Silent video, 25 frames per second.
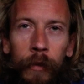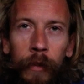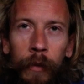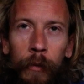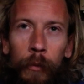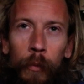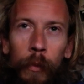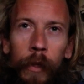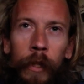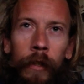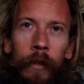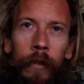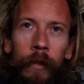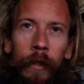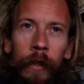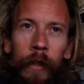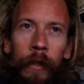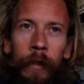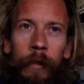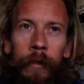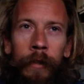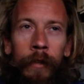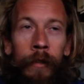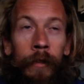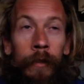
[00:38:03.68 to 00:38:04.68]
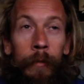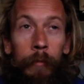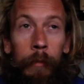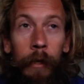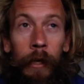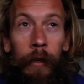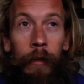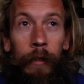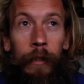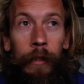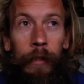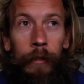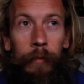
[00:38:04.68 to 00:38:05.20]
in winter,
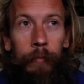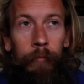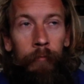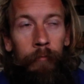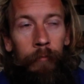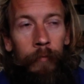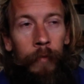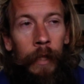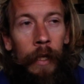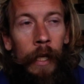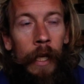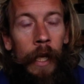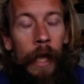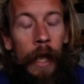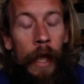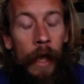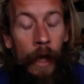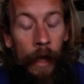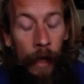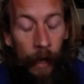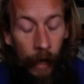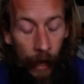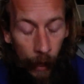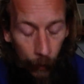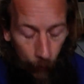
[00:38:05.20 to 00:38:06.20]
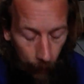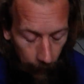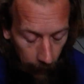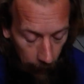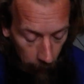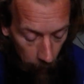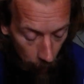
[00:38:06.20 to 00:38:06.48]
apparently. Anyway.